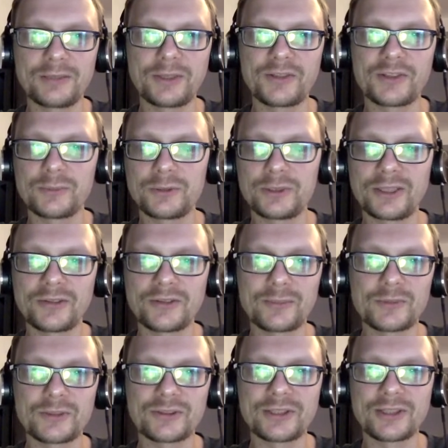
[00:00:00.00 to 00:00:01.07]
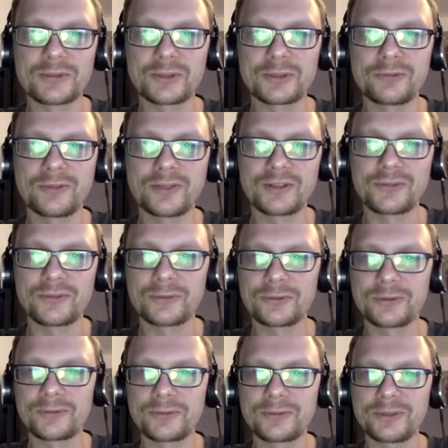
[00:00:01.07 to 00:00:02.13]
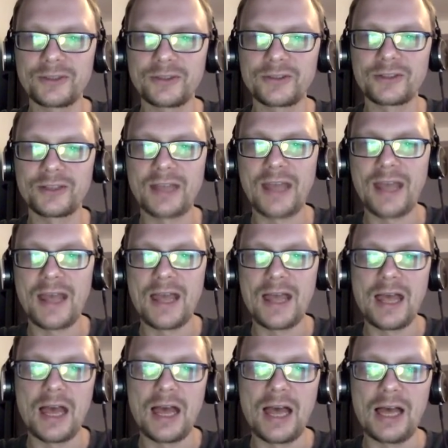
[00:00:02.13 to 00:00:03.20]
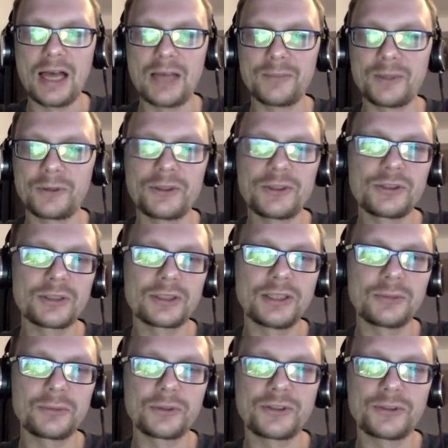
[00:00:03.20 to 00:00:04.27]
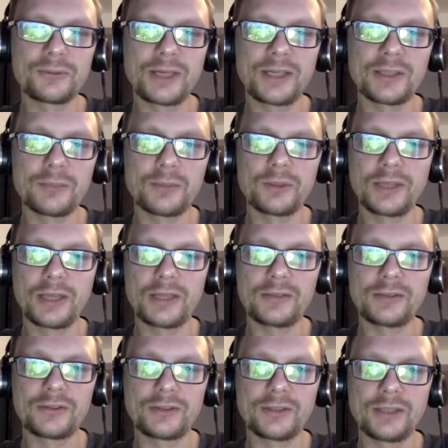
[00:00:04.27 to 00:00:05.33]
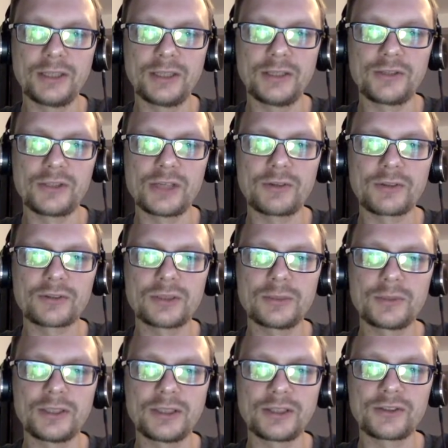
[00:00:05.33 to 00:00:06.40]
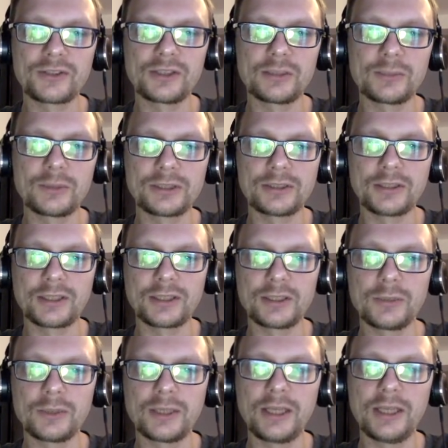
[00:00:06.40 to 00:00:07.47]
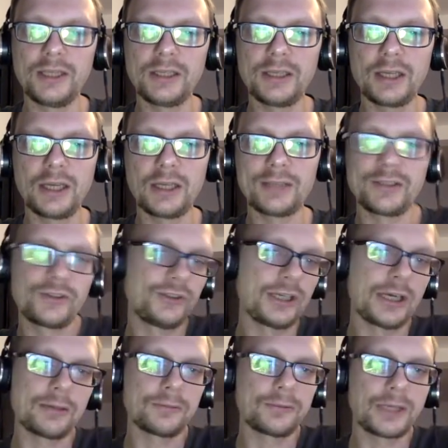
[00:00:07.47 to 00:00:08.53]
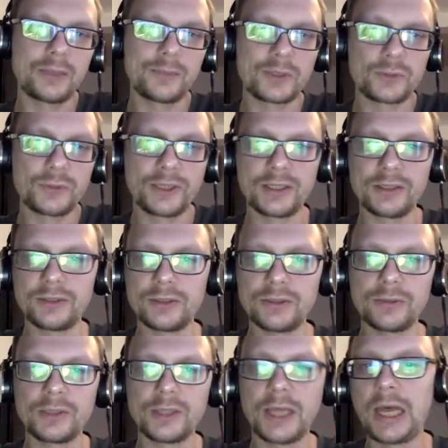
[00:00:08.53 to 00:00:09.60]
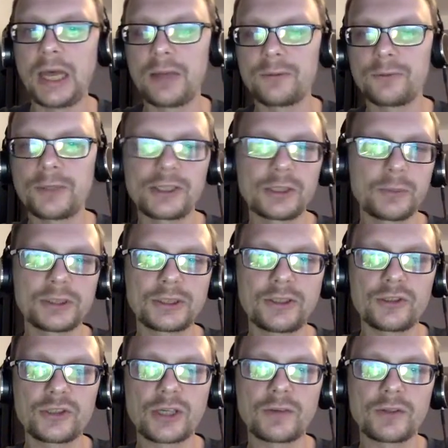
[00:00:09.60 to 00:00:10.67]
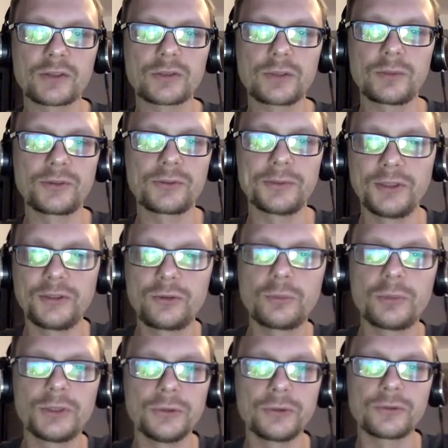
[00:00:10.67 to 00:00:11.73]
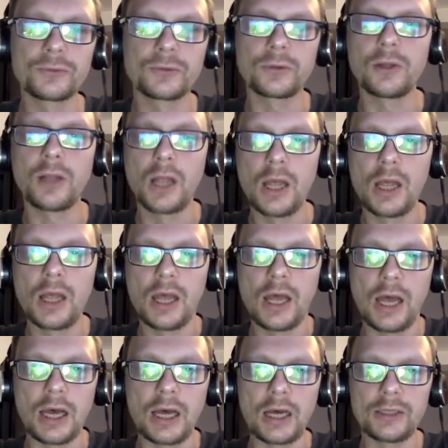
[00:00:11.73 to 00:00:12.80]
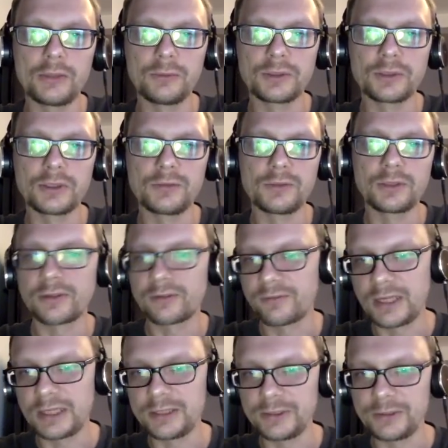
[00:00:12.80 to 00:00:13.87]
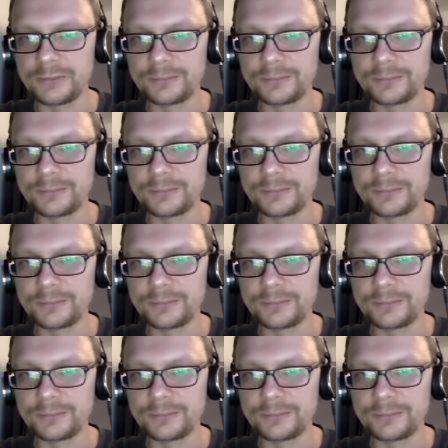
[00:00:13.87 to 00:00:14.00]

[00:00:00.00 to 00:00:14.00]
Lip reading: somewhere else, so I'm just going to try to fast forward through this. Originally, it was a write a monad in JavaScript and extend the monad in the Q&A. Let's see how much we can do. Write a monad in JavaScript is already super useful and will deliver a lot of value.